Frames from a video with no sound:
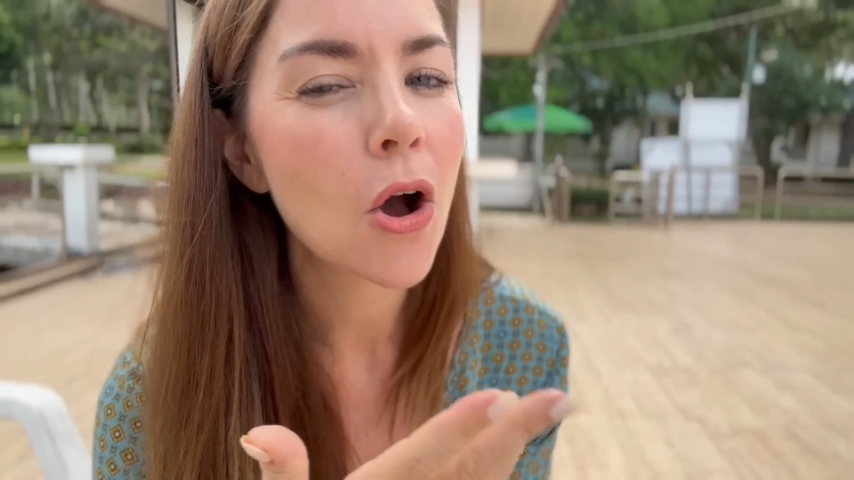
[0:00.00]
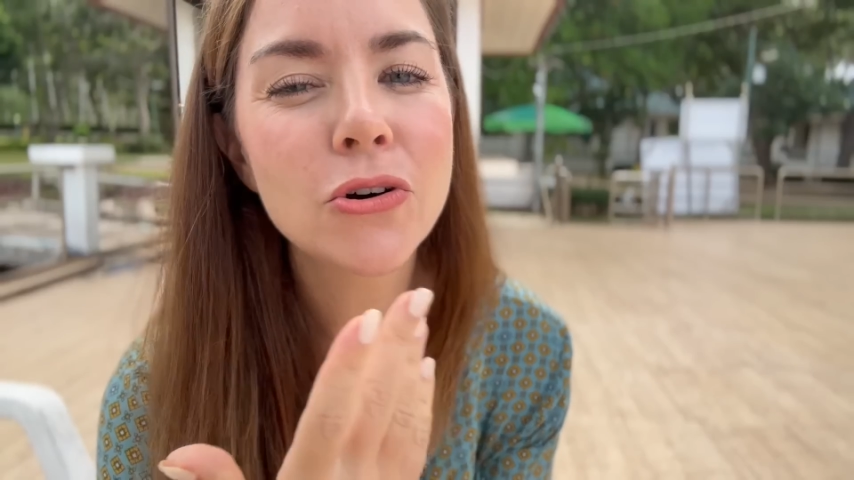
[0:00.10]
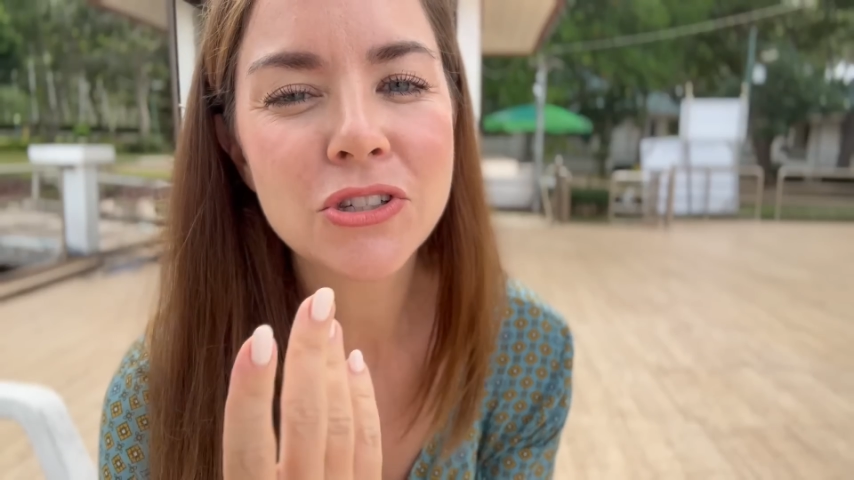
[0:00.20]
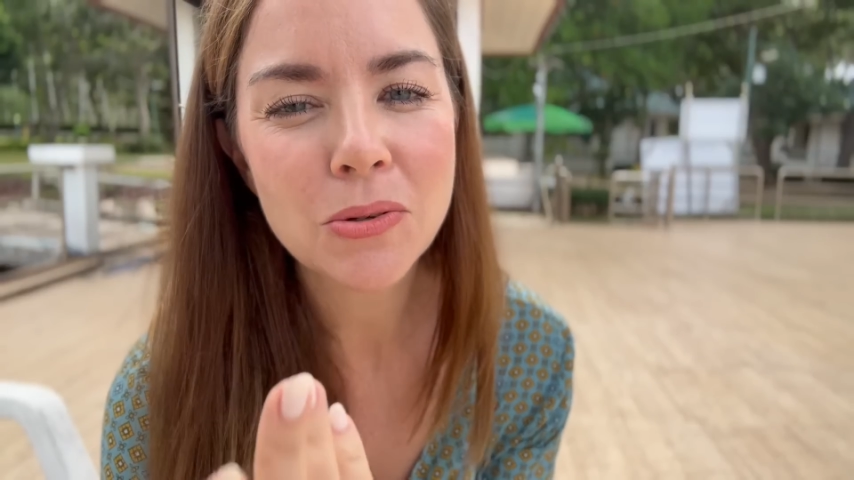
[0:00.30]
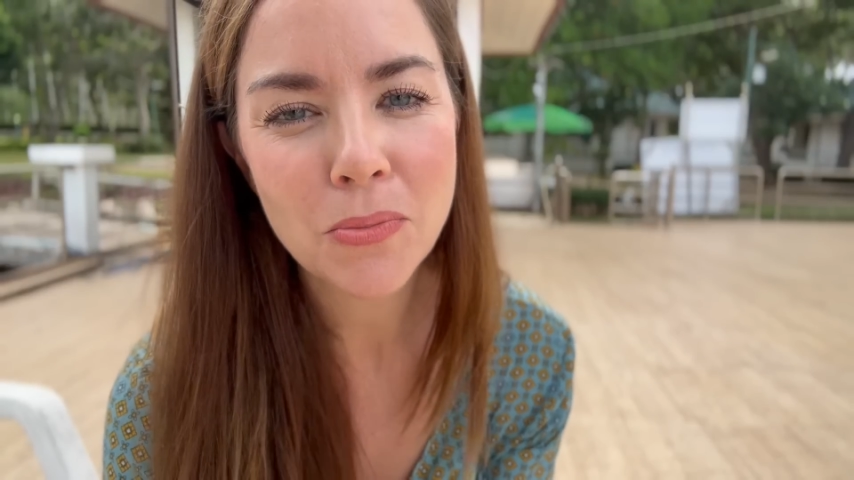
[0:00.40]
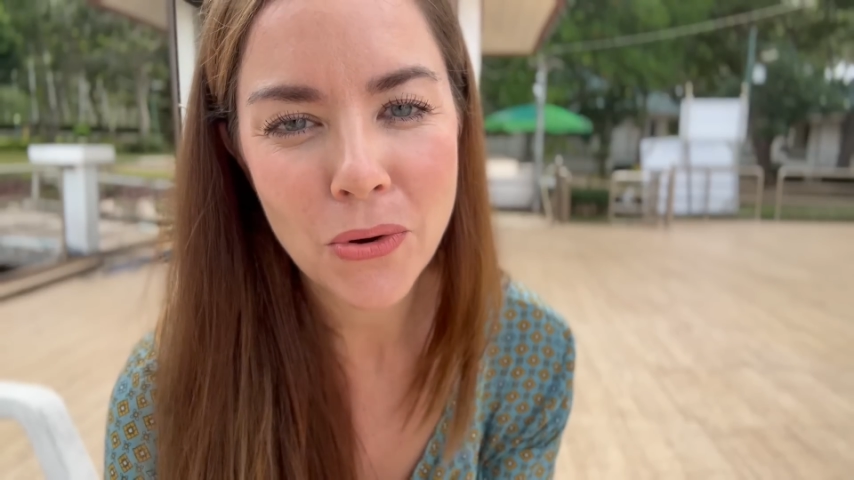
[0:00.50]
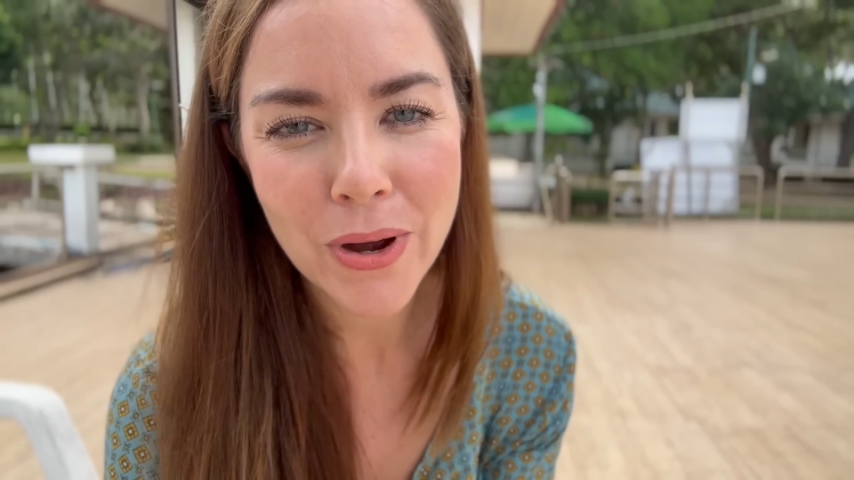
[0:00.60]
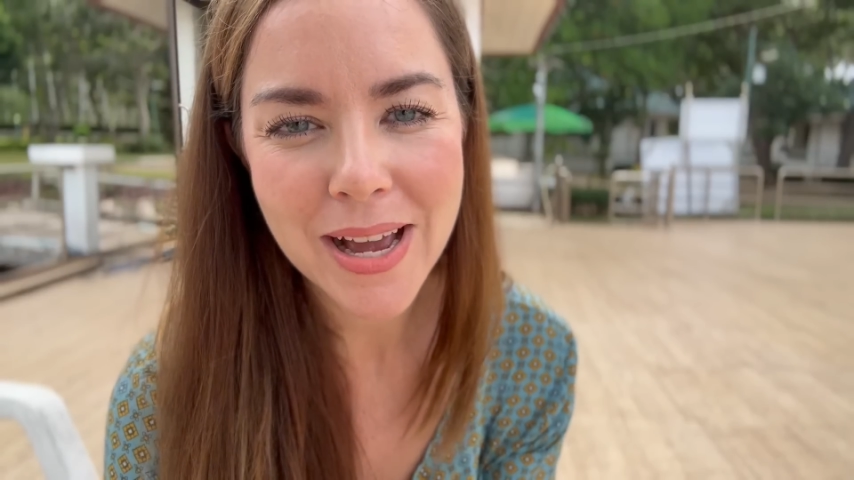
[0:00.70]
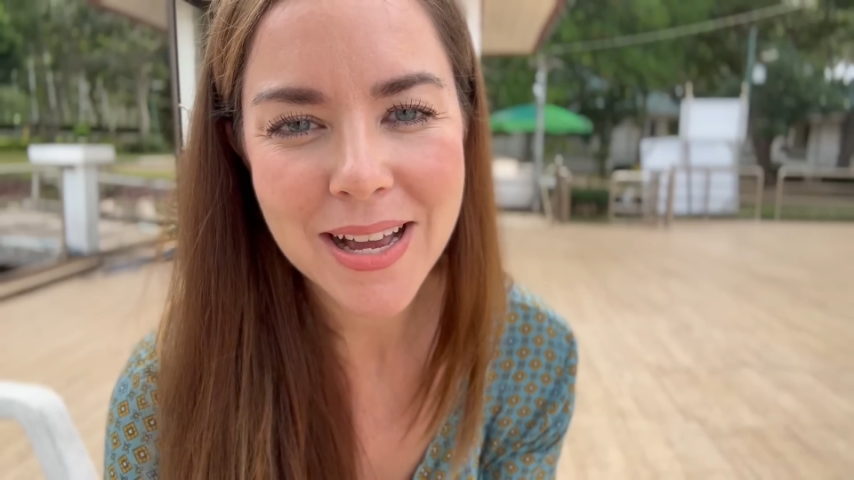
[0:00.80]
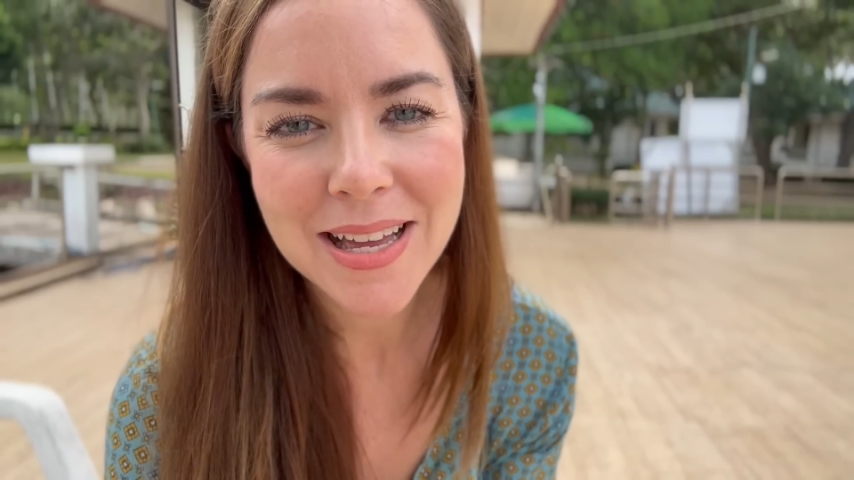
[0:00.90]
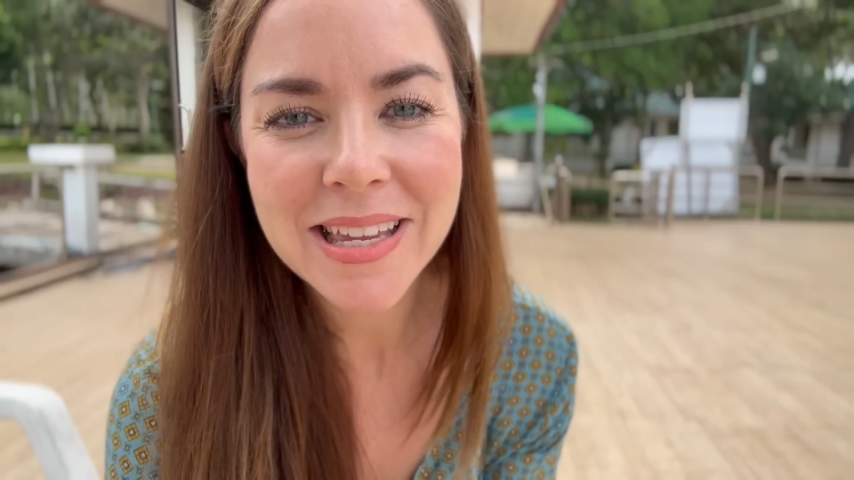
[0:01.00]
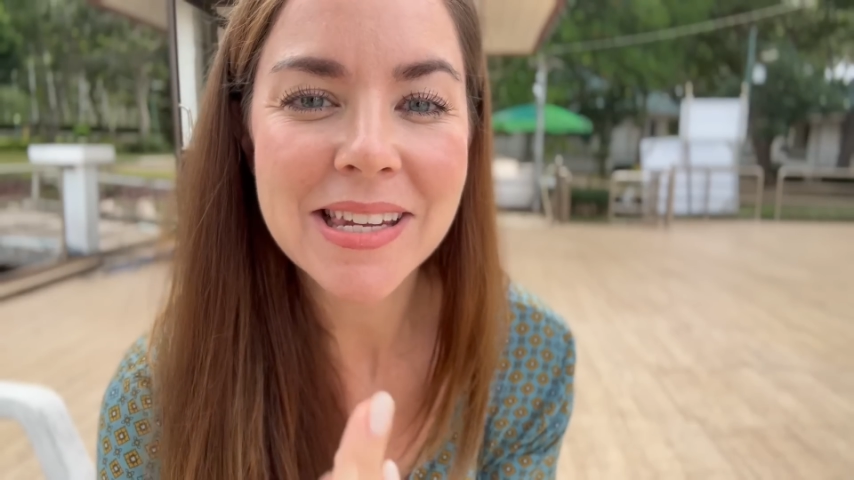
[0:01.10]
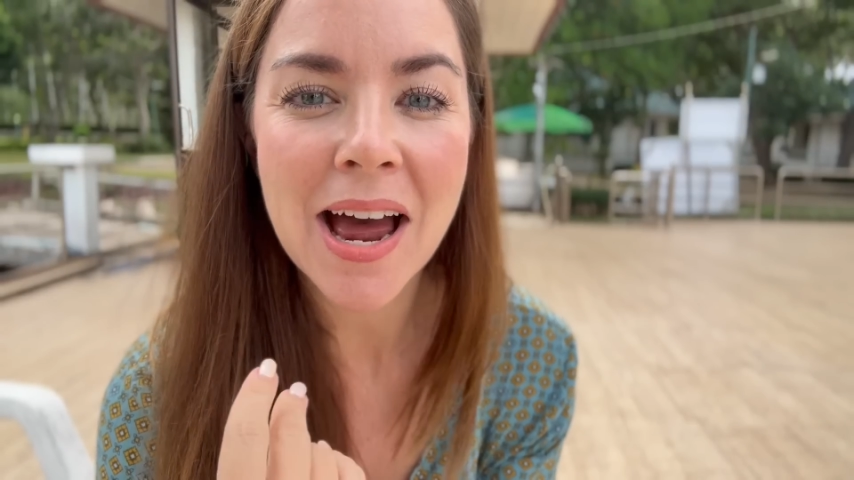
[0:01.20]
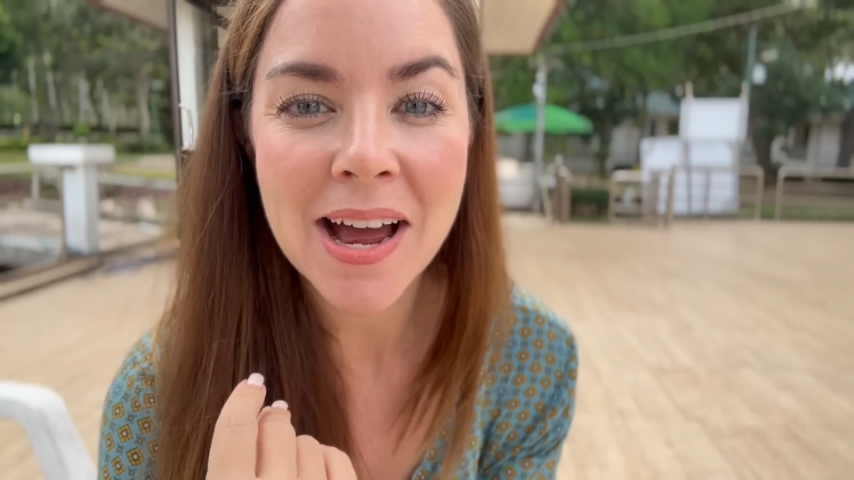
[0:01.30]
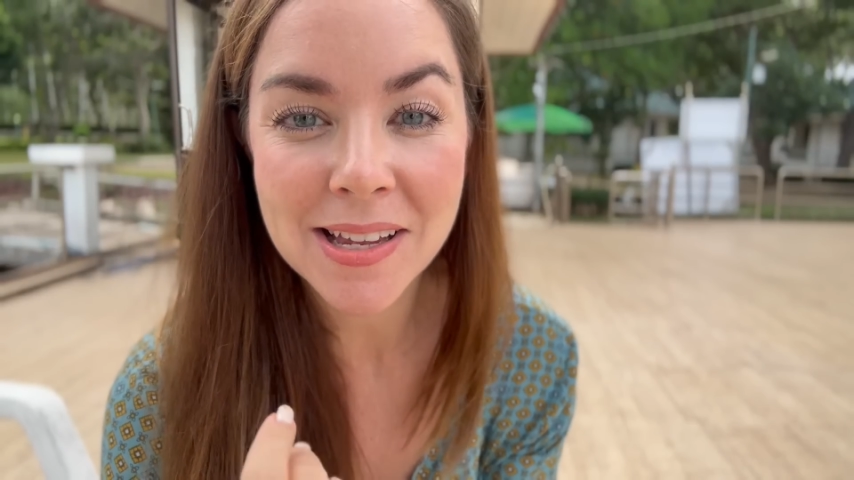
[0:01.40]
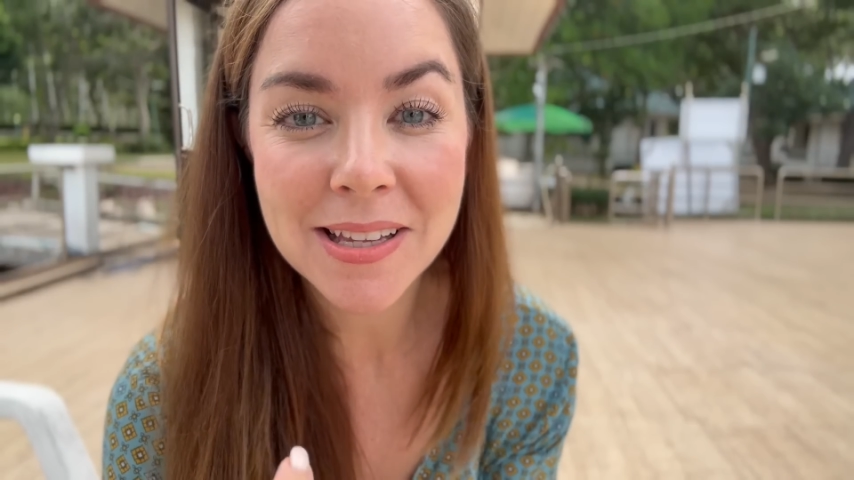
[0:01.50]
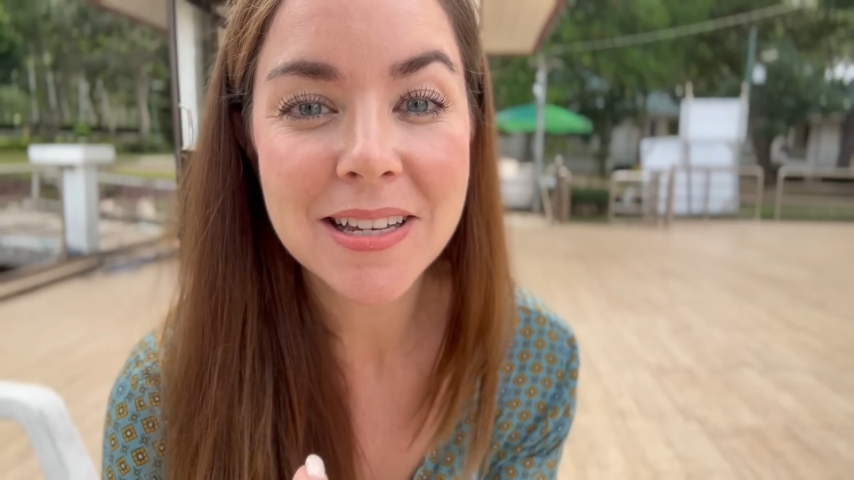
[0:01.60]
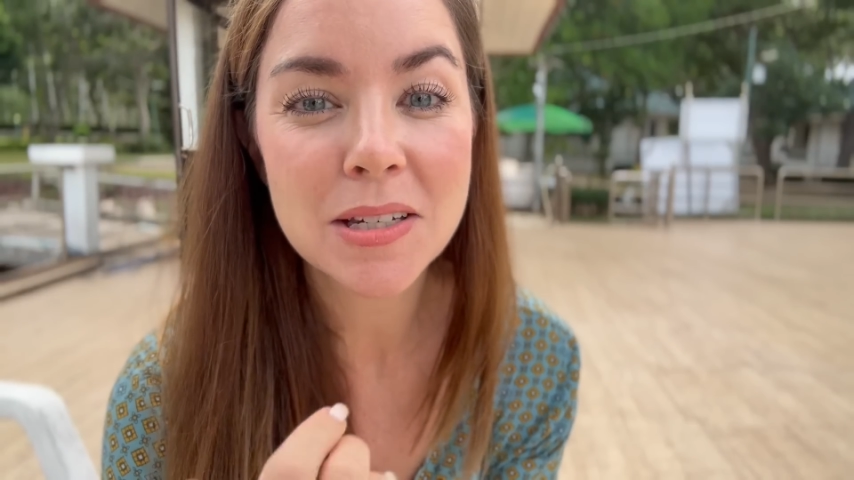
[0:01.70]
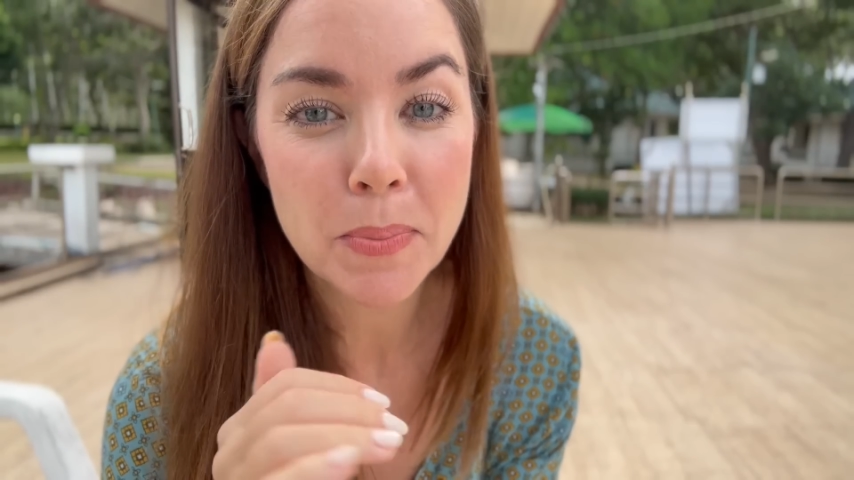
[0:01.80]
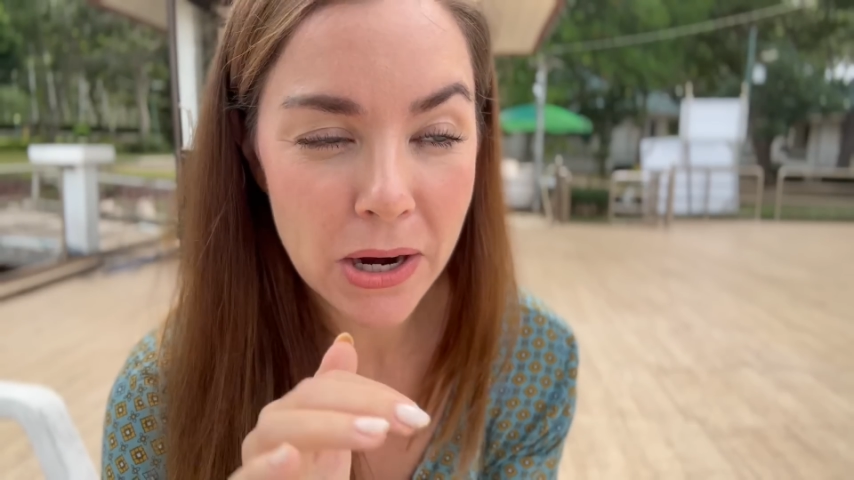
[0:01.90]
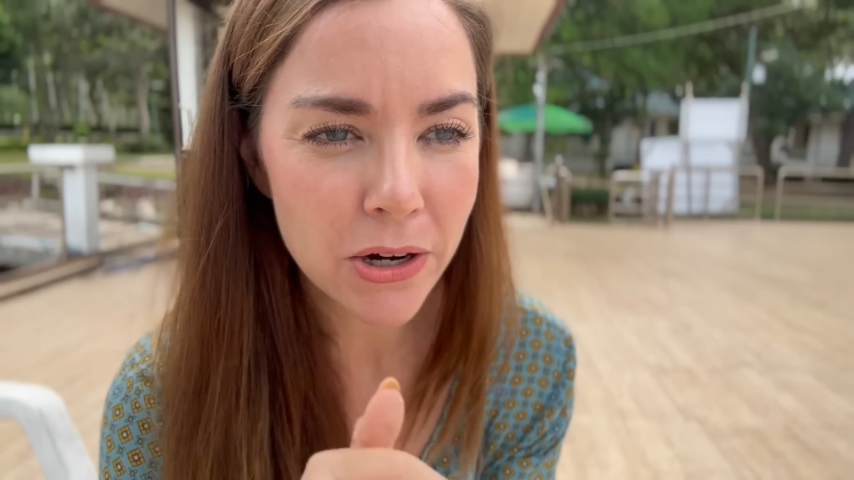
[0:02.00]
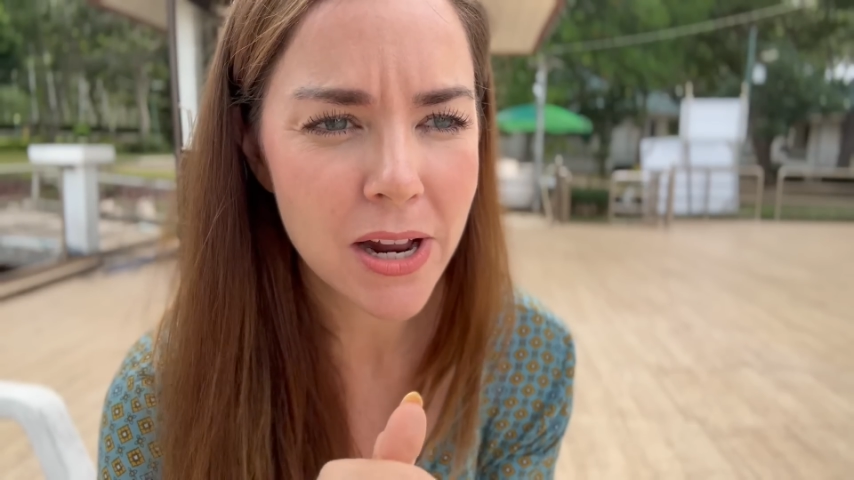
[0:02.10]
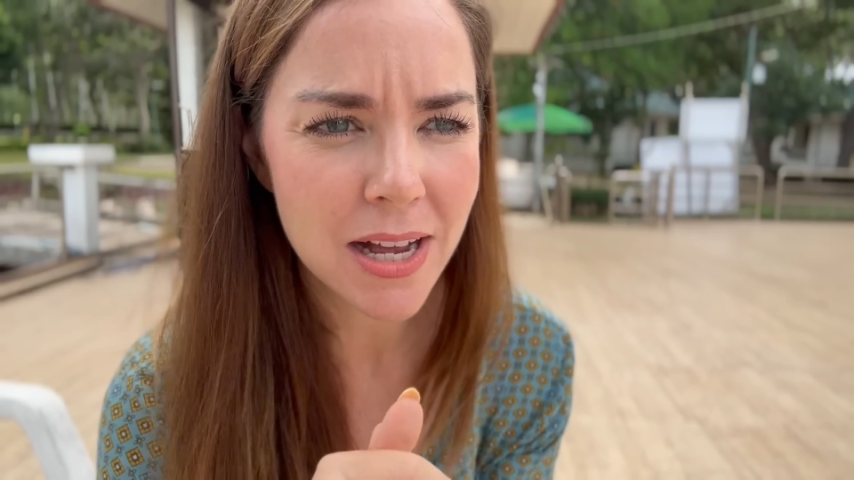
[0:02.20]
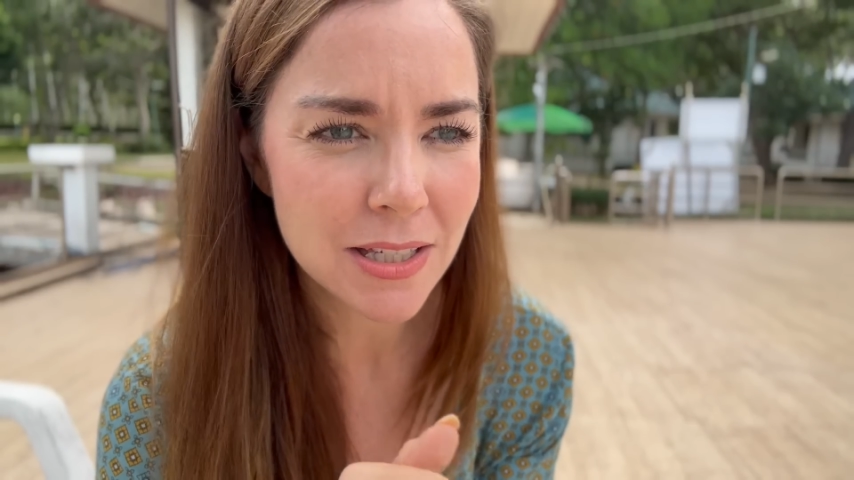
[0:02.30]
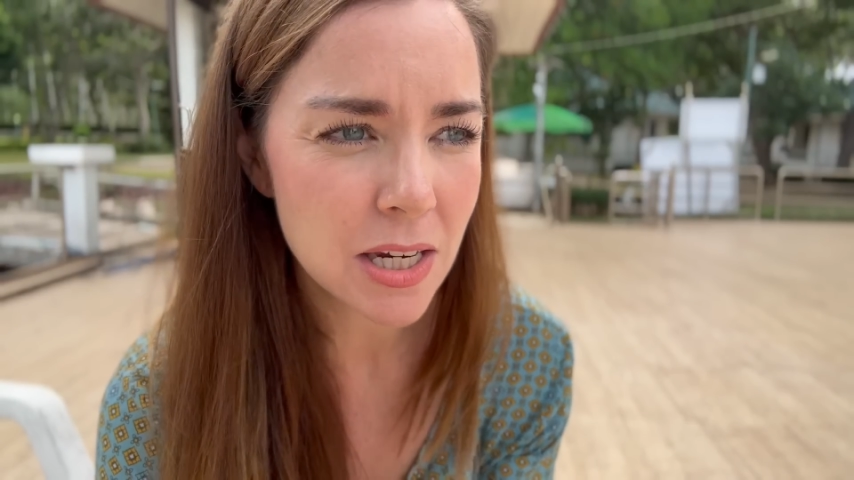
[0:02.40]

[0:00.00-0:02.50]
Koh Samui is island paradise.